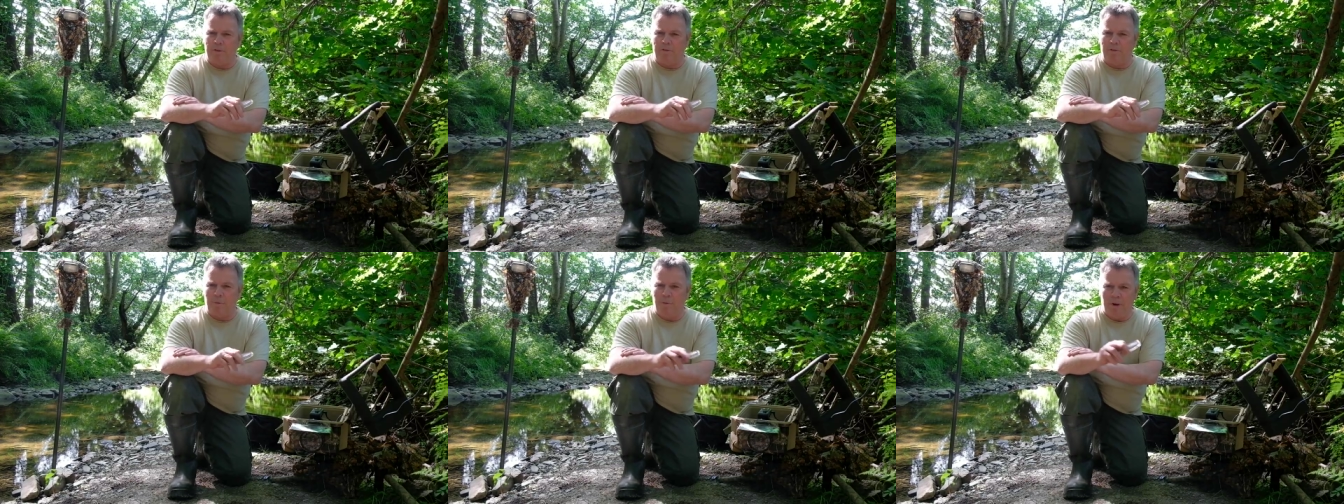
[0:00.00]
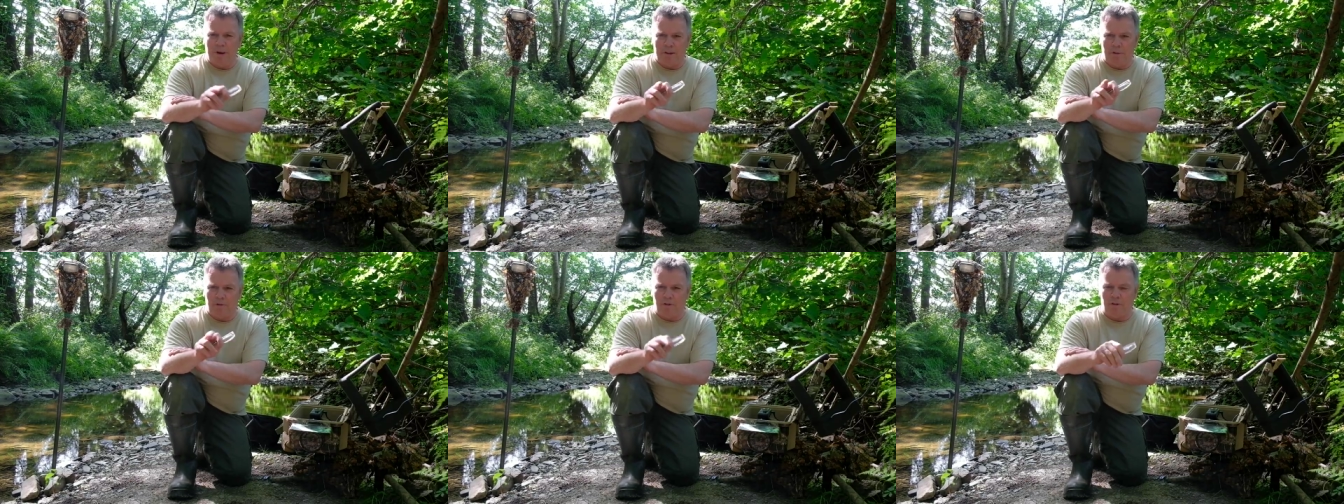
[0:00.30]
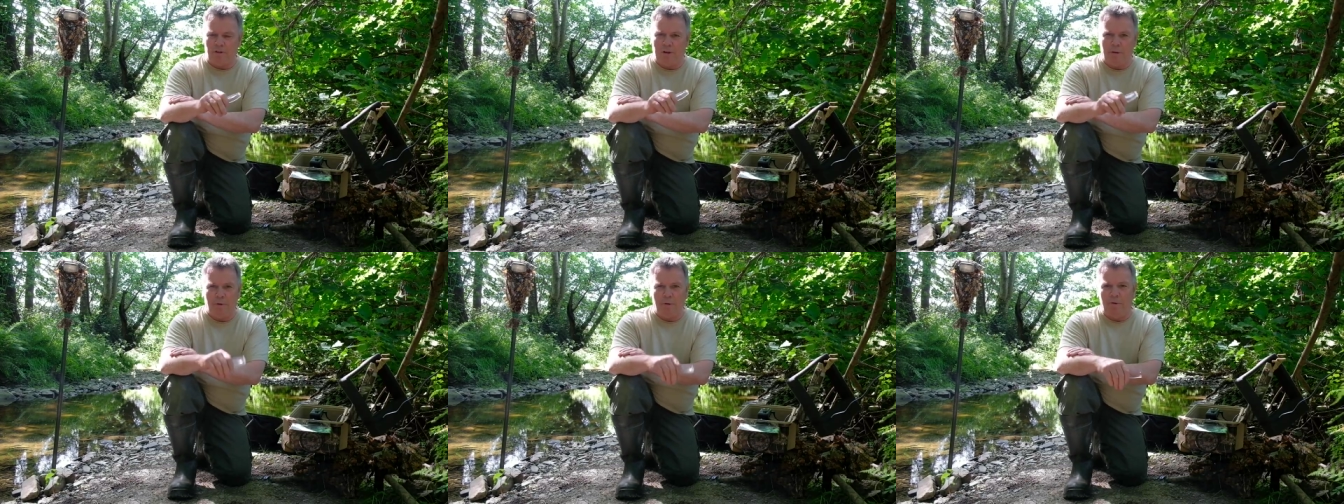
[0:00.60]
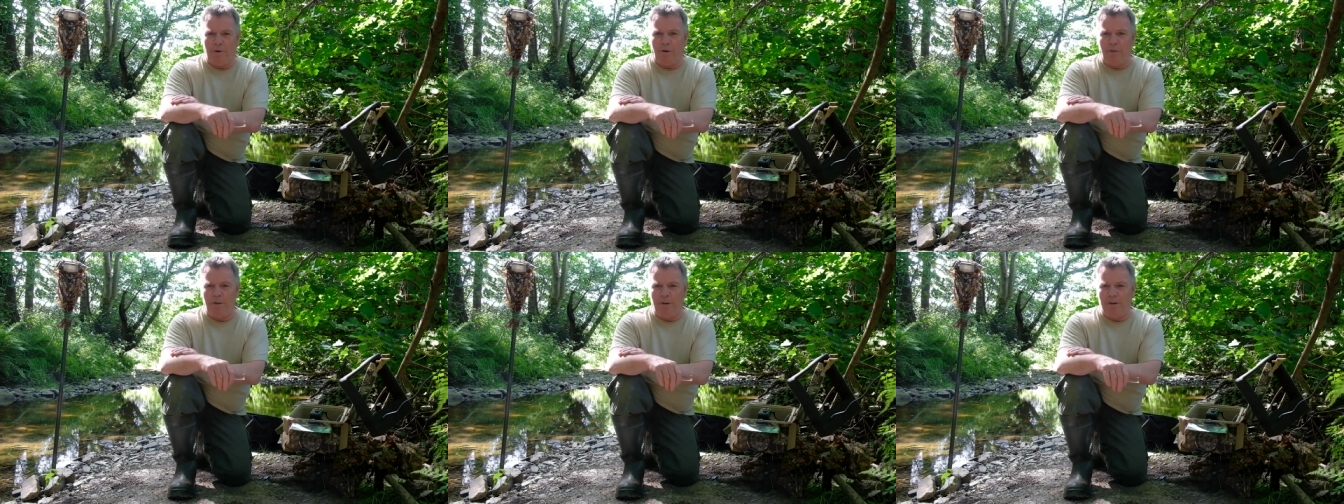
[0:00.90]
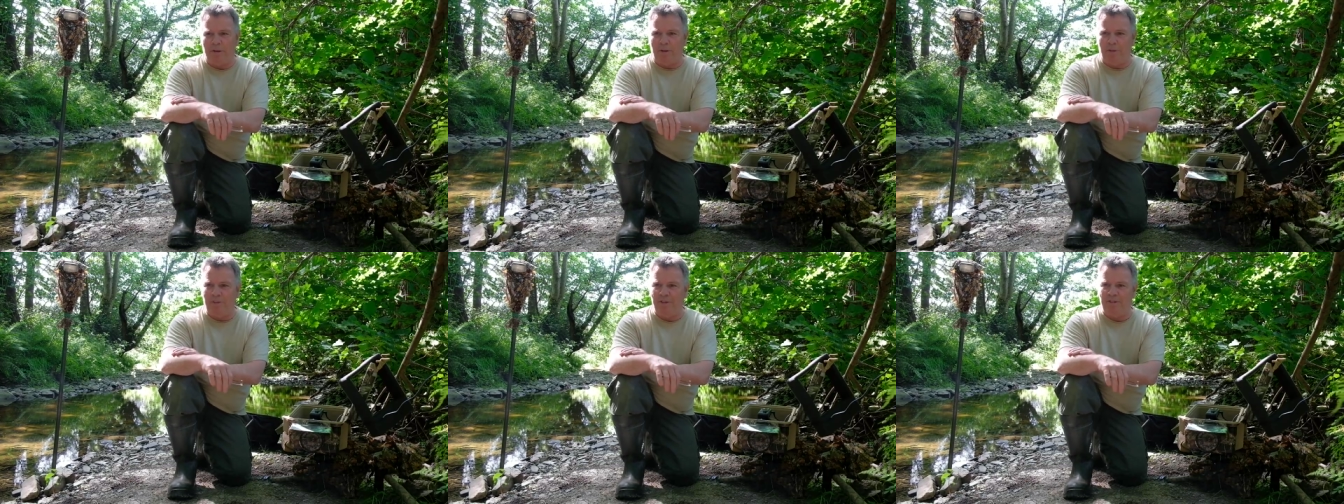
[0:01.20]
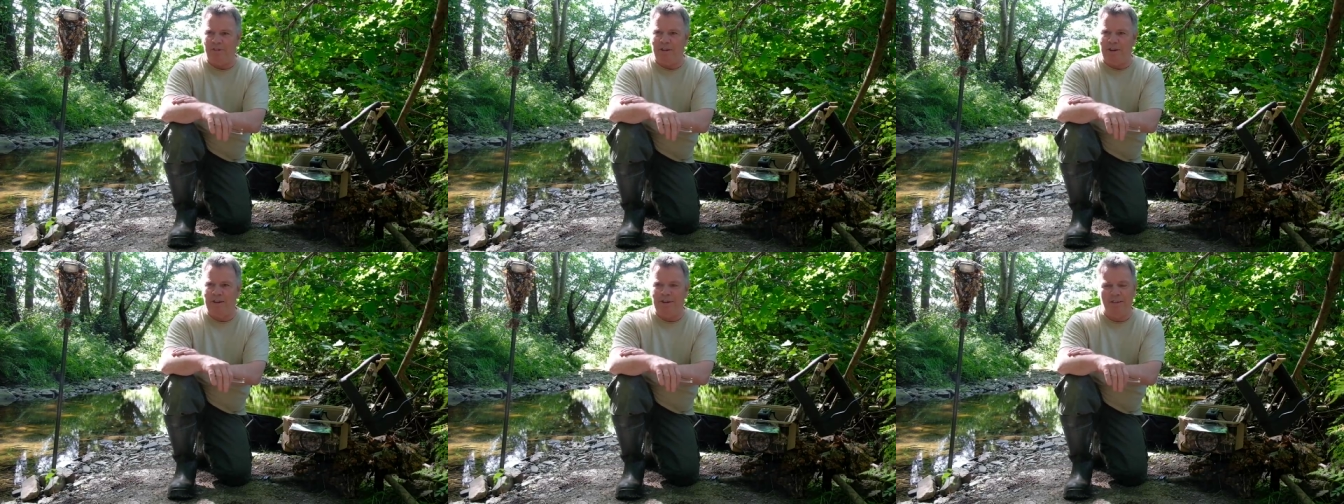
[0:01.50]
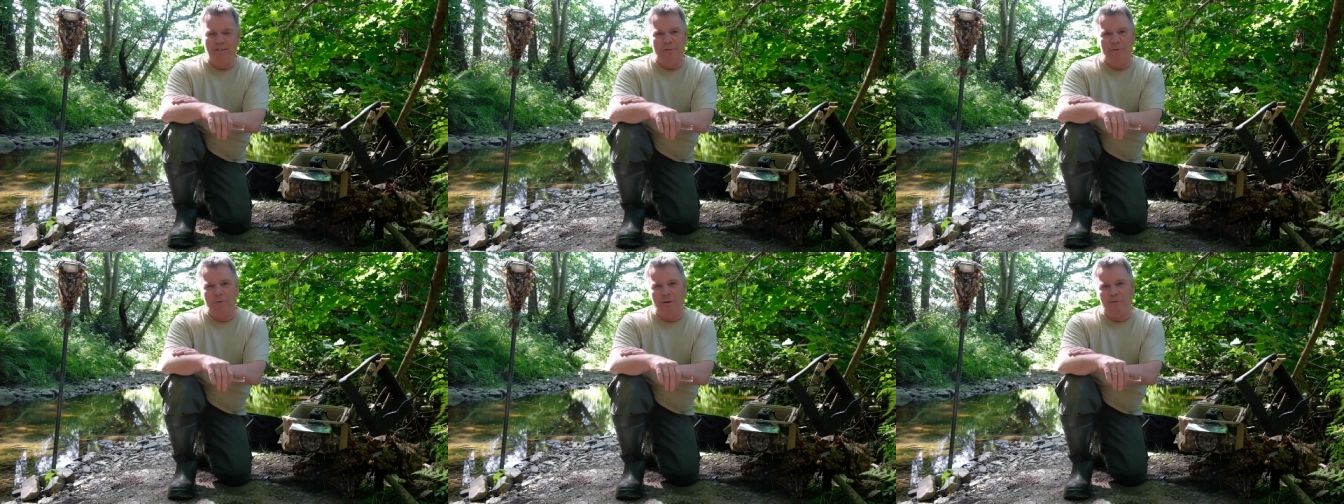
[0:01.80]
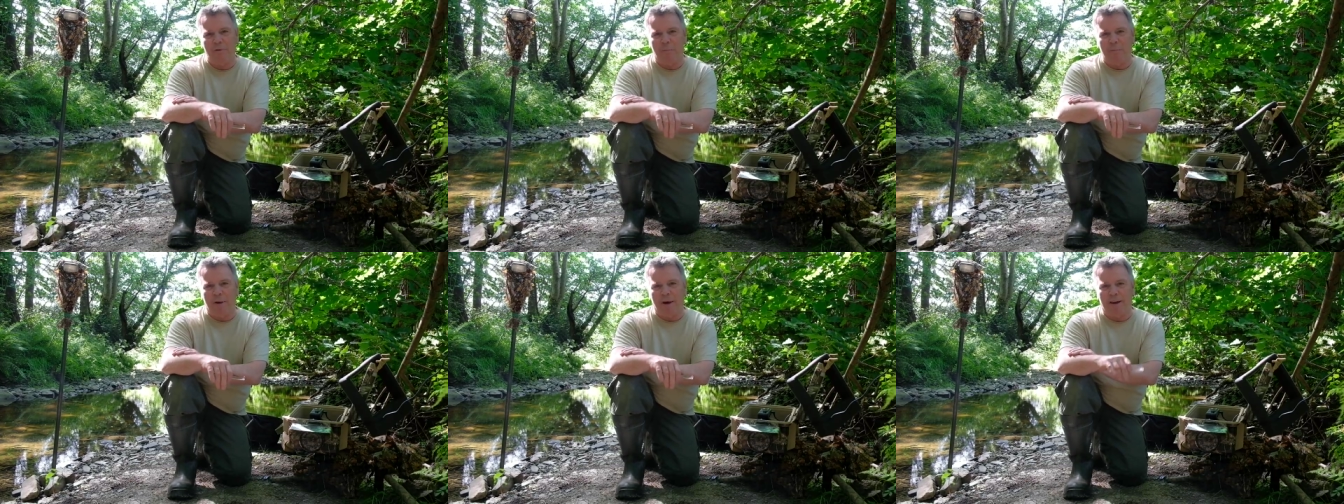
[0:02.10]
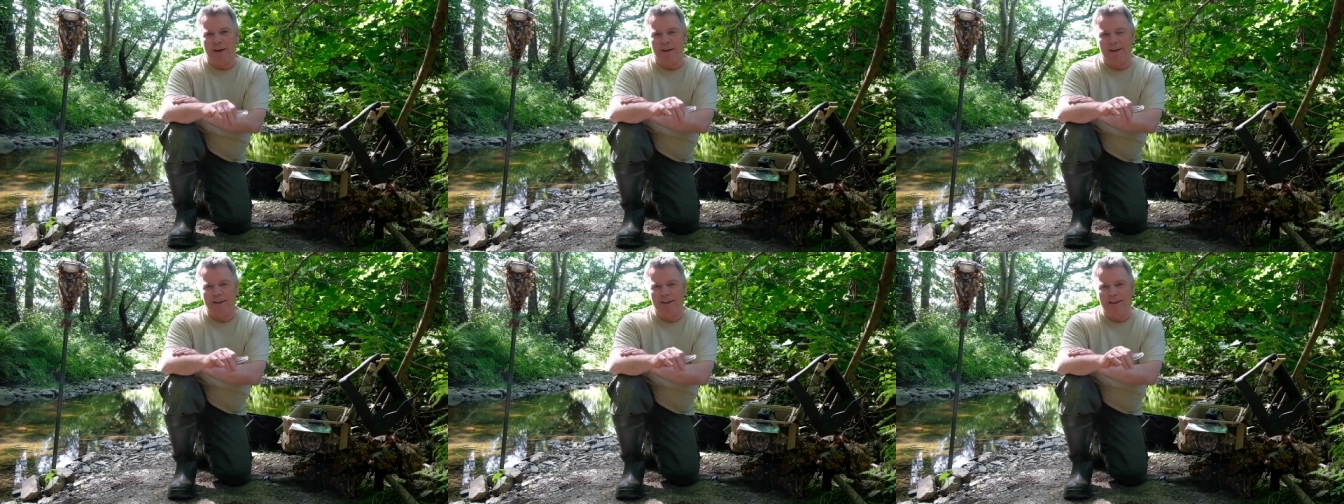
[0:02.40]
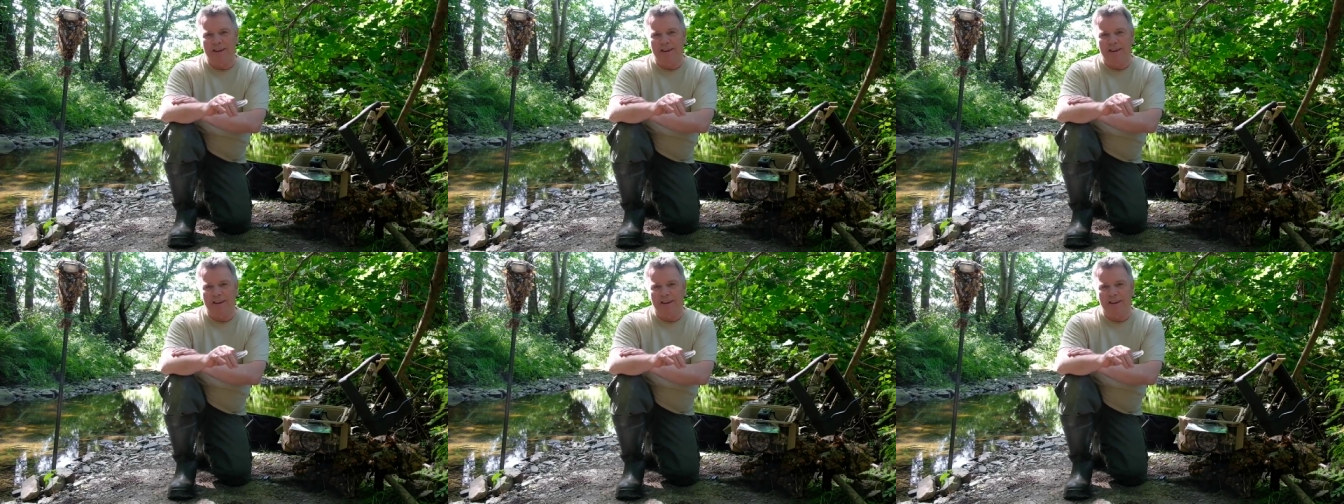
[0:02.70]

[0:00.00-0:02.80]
to a little stone on the on the side of the riverbank,